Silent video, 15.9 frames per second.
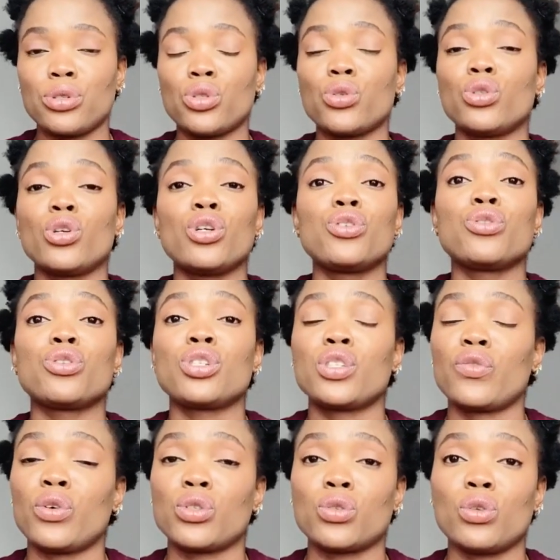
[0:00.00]
So don't use it
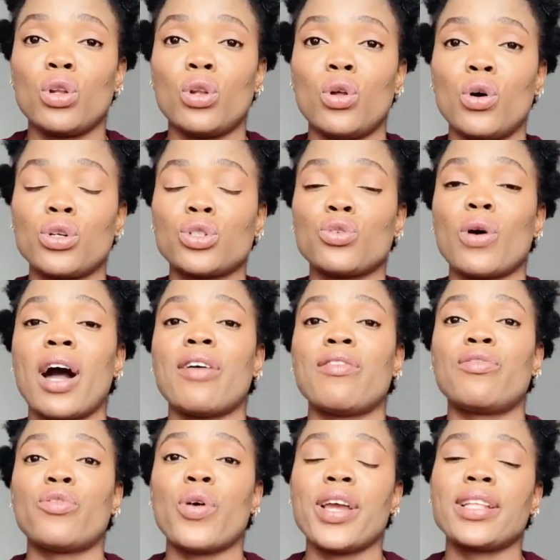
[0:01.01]
for so long to
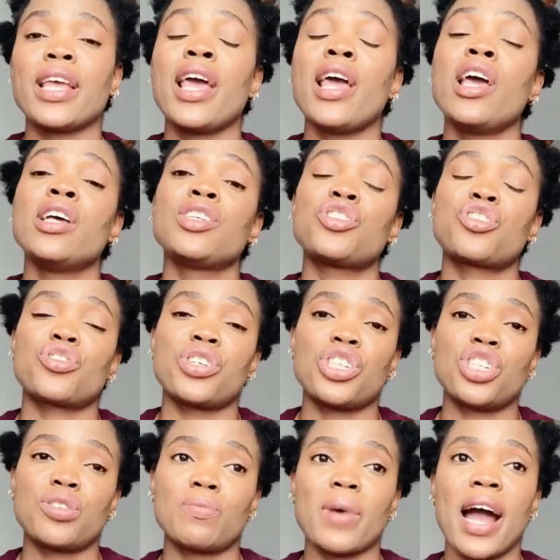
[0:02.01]
avoid
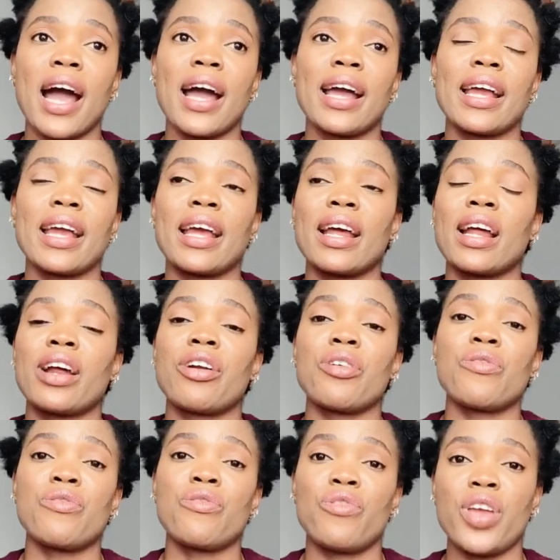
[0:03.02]
stretch mark,
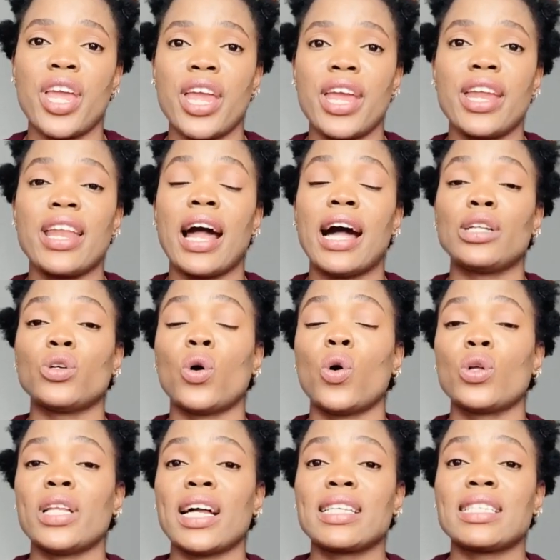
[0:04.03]
green vein, and
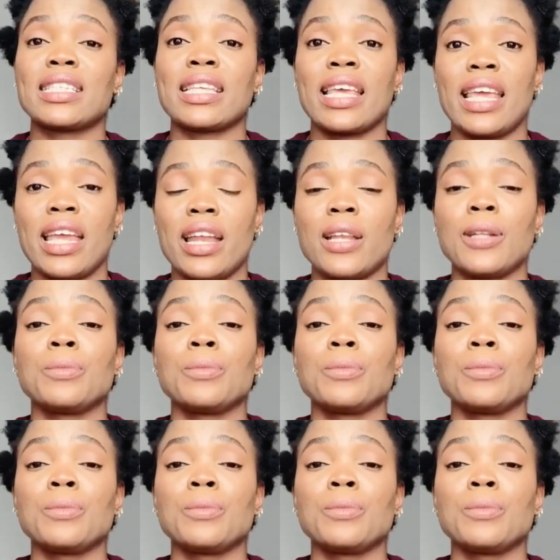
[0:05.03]
other skin